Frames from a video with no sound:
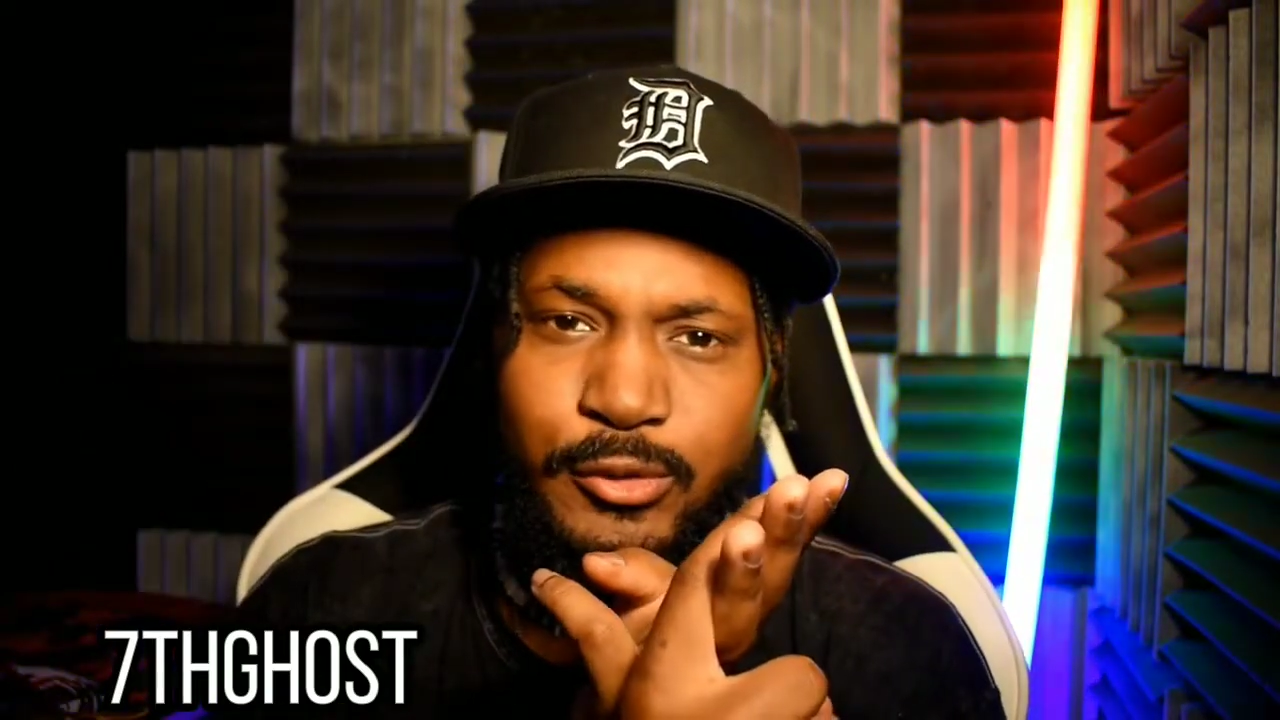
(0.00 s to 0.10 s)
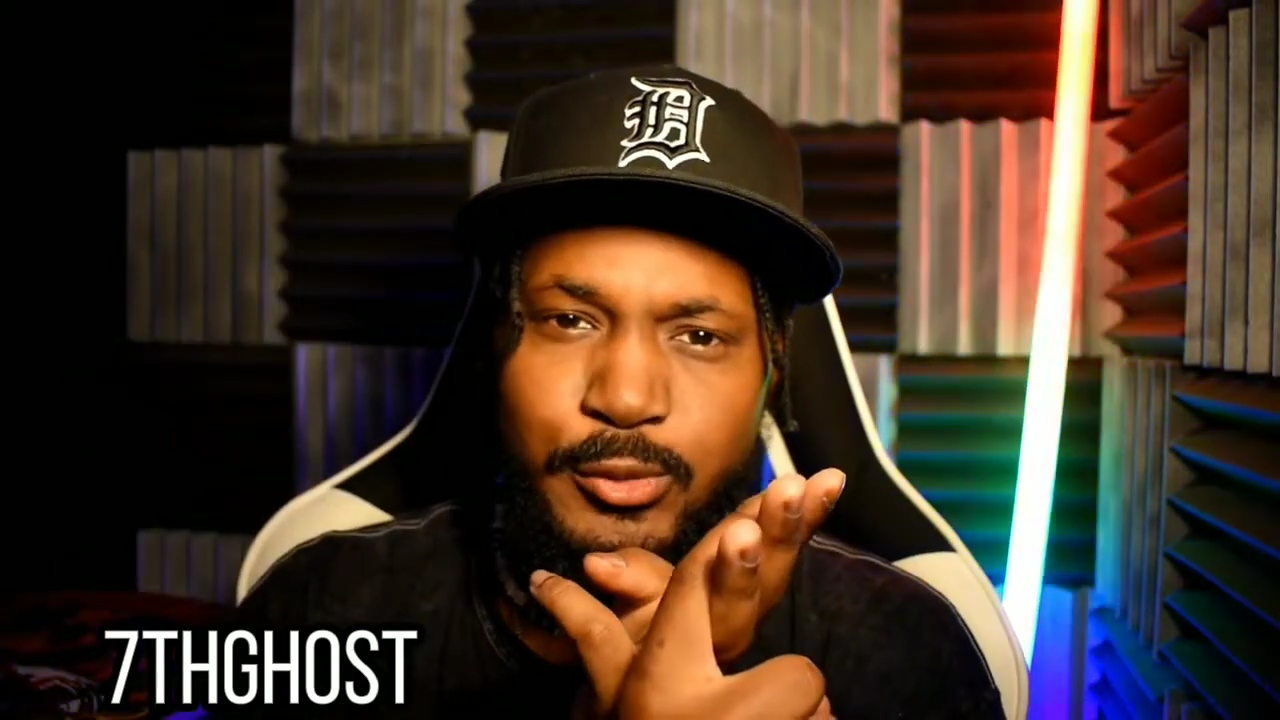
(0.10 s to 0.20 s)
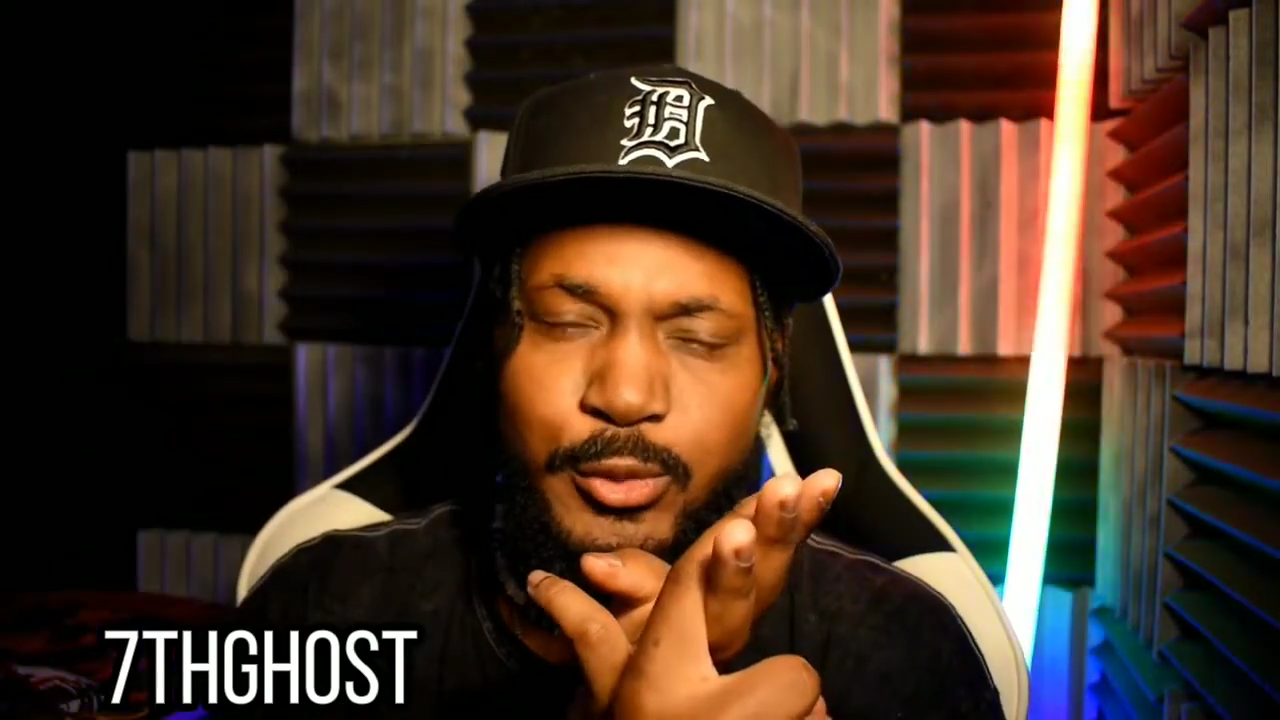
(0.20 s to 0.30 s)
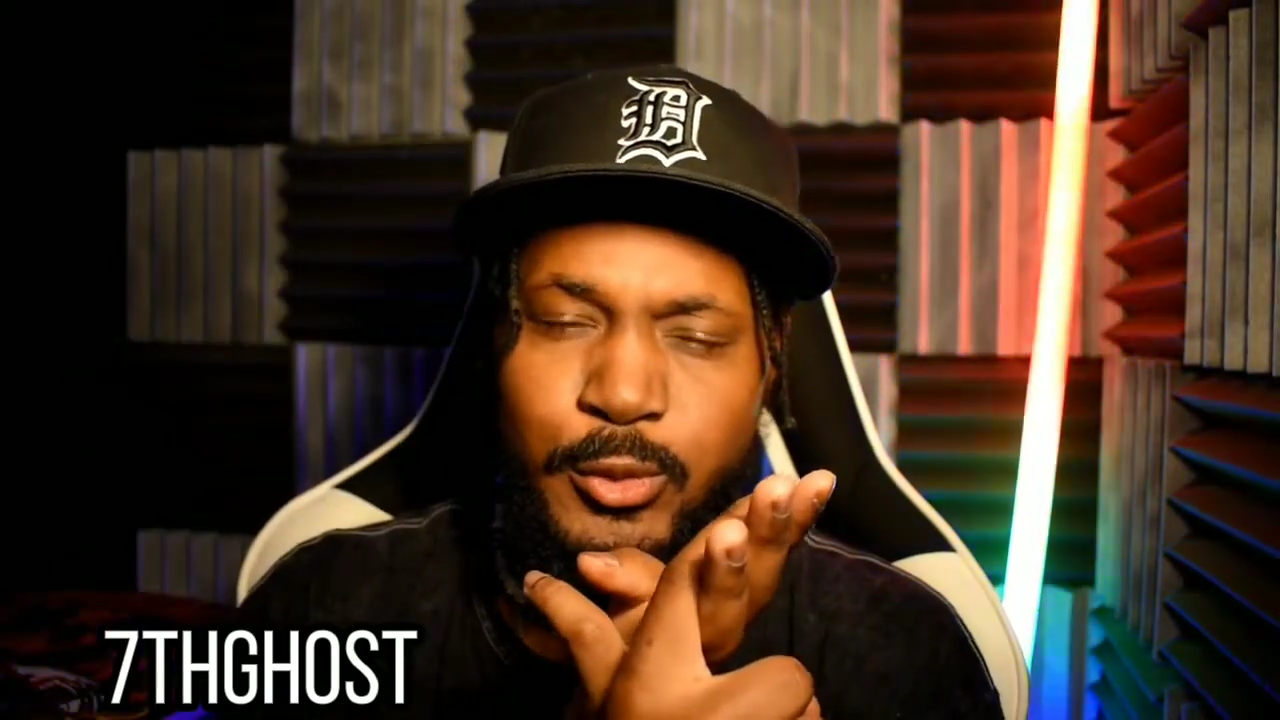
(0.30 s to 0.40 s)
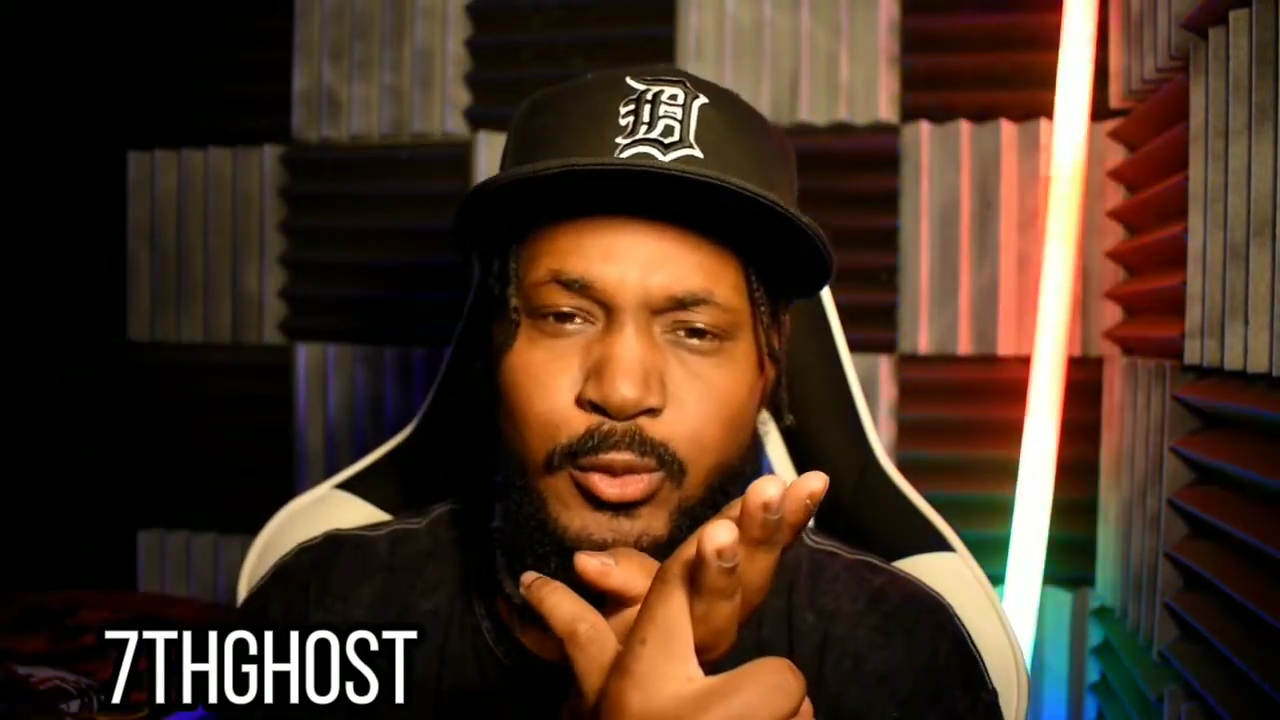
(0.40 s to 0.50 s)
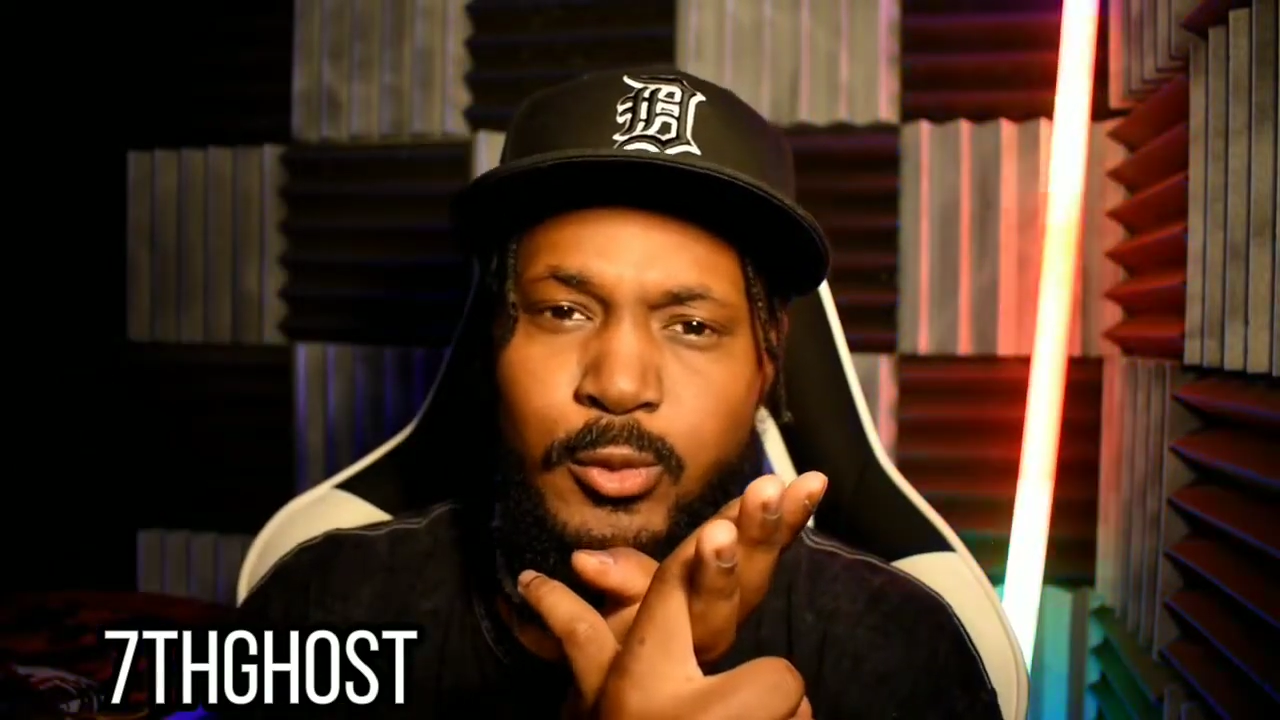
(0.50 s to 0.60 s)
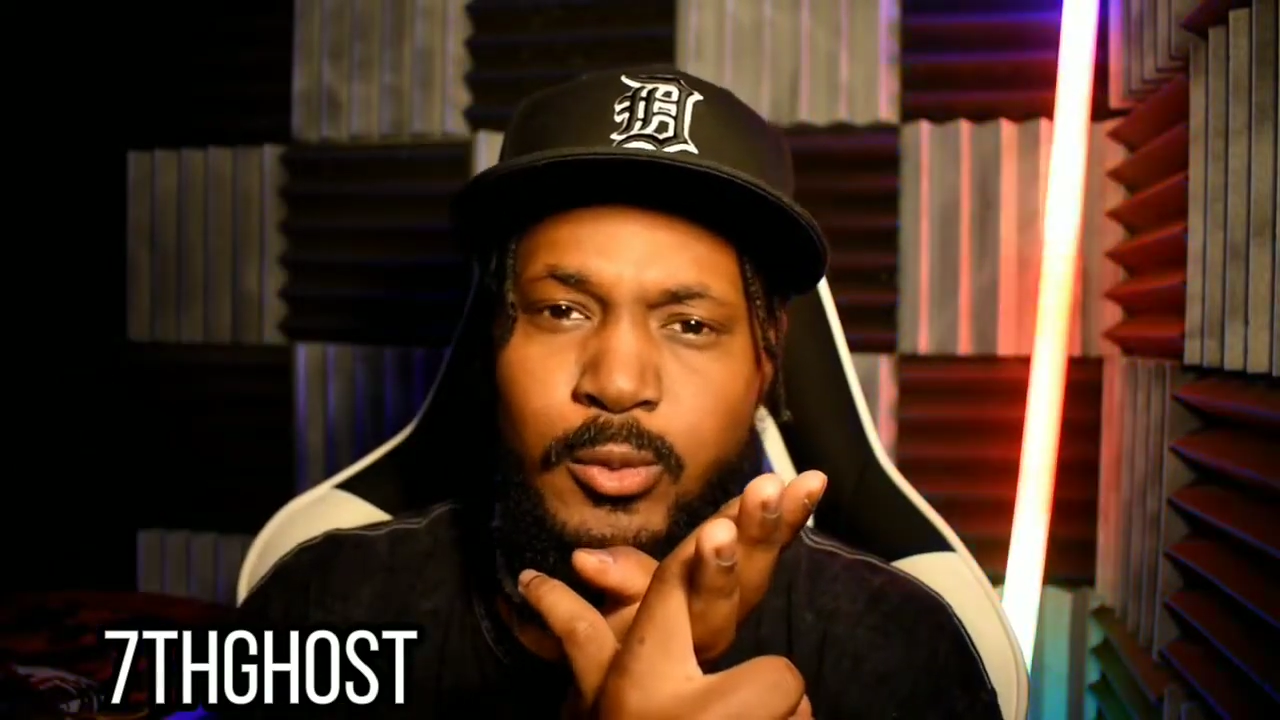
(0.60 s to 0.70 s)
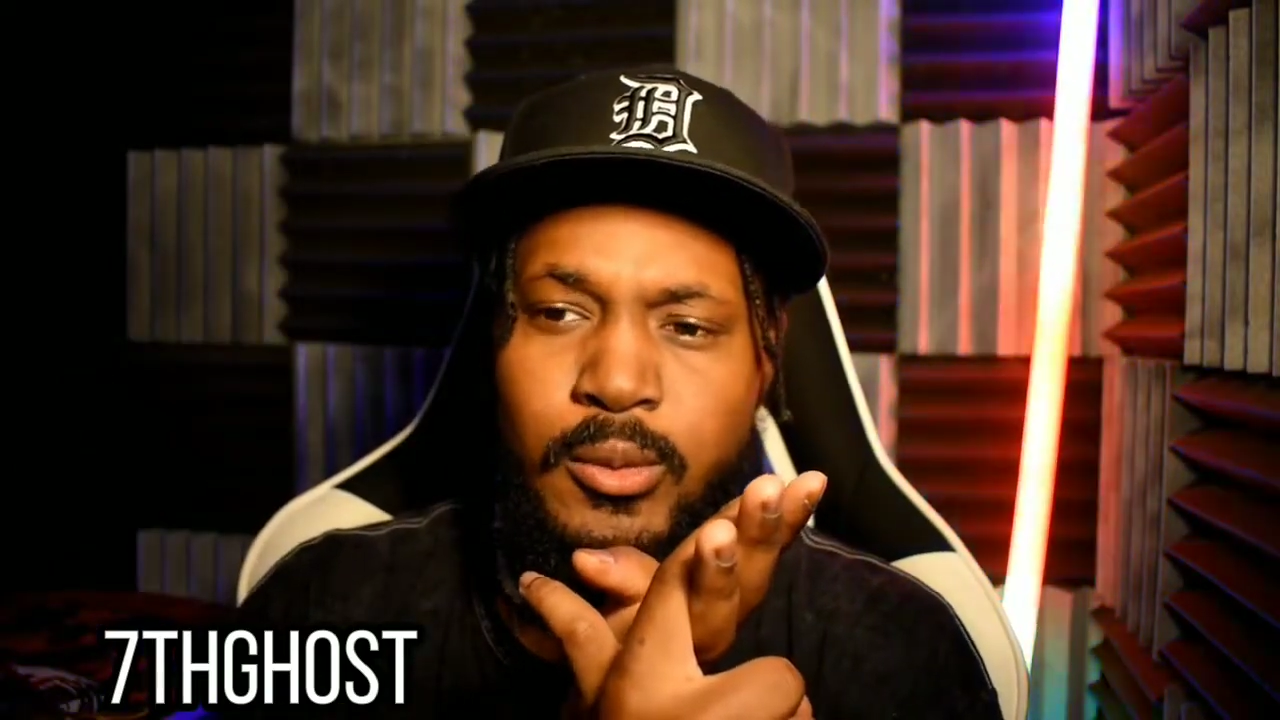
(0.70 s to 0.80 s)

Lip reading: through,